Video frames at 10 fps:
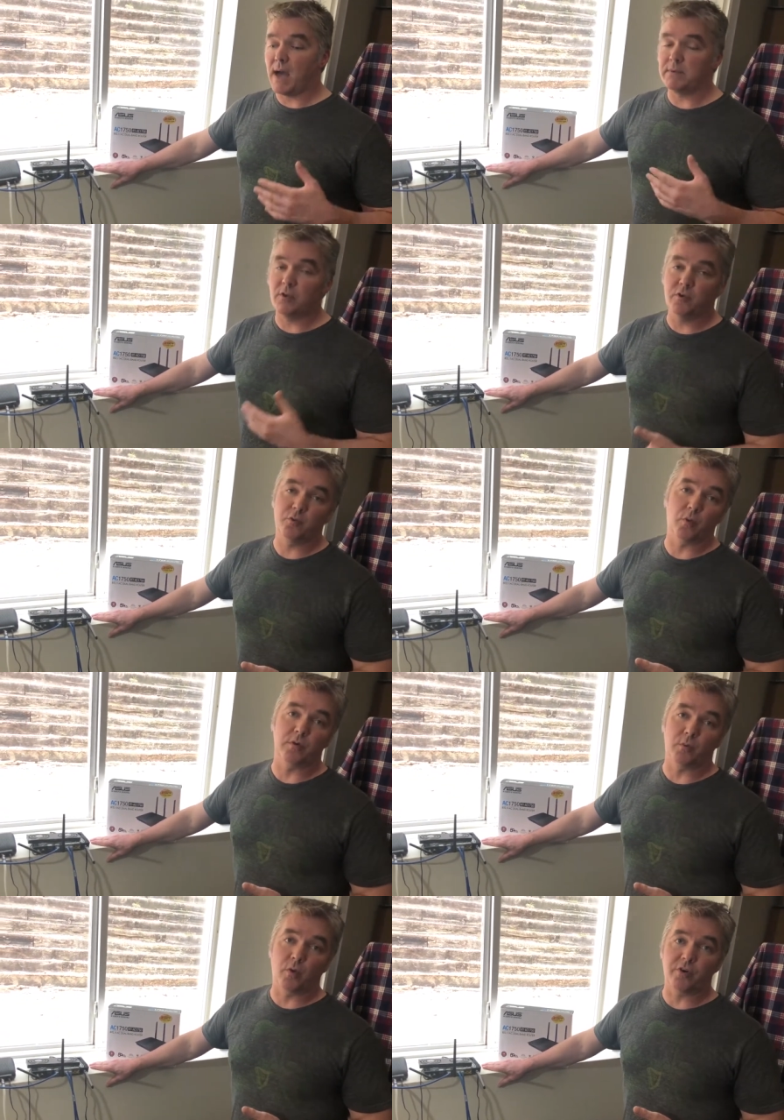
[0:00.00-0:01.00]
I'm a huge
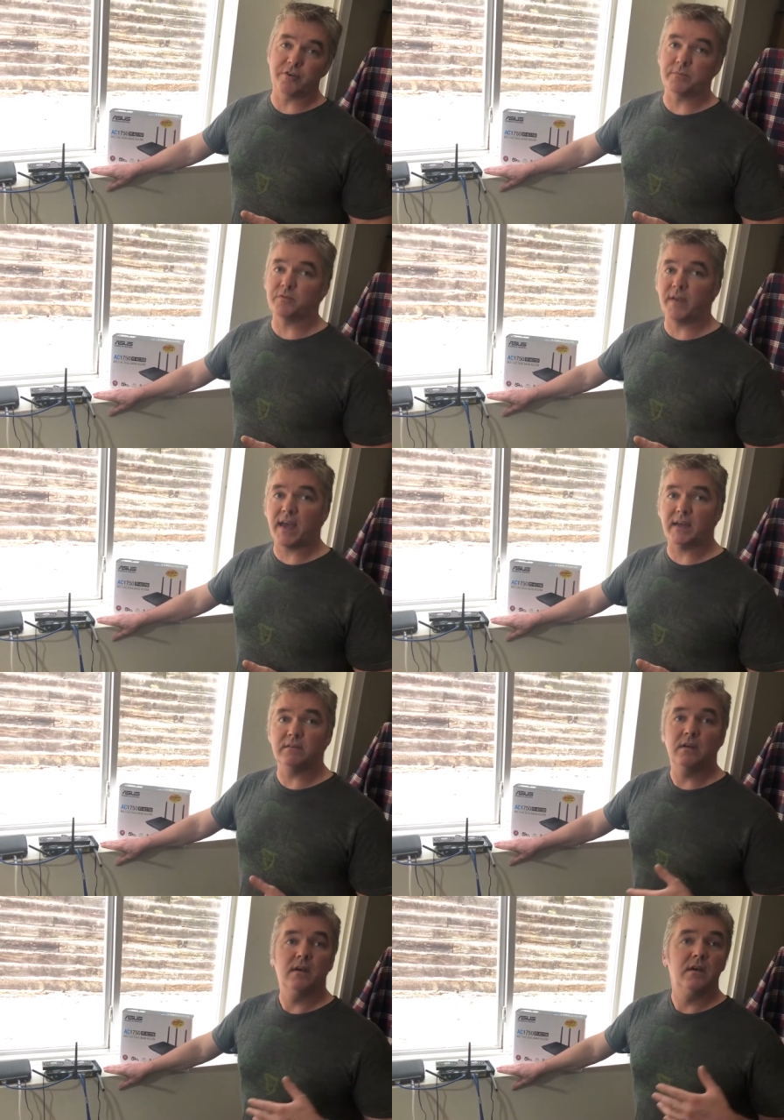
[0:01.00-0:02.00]
World of Warships
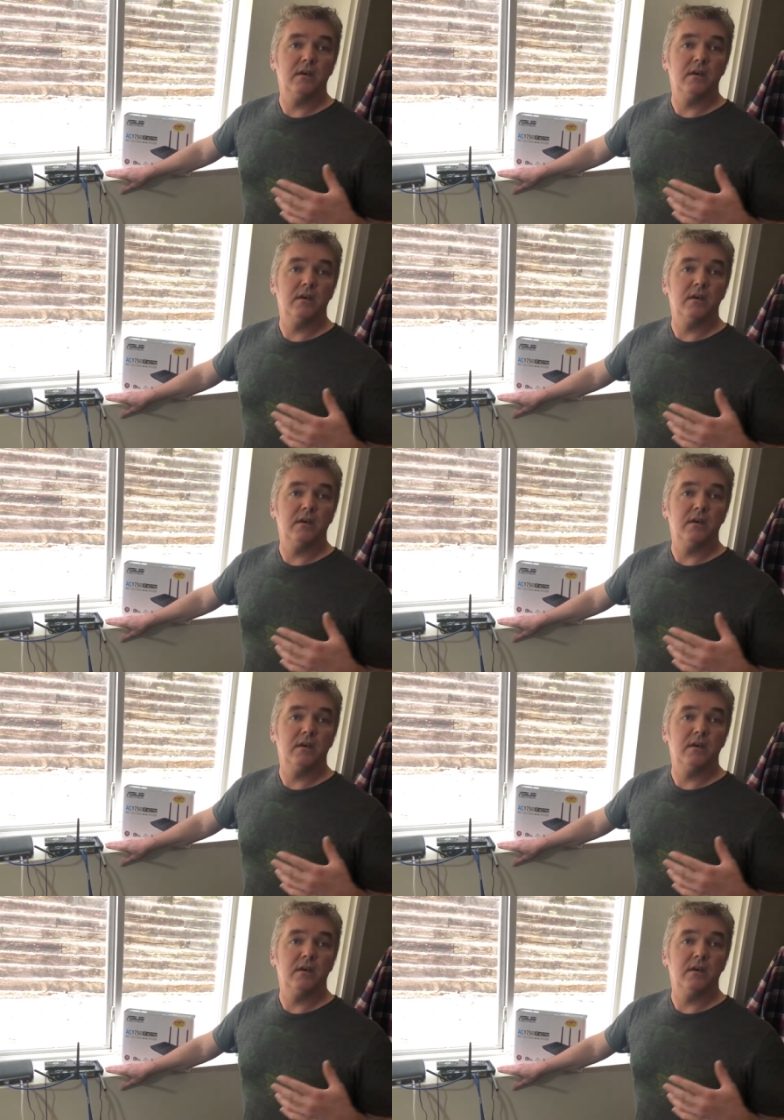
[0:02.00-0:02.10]
fan.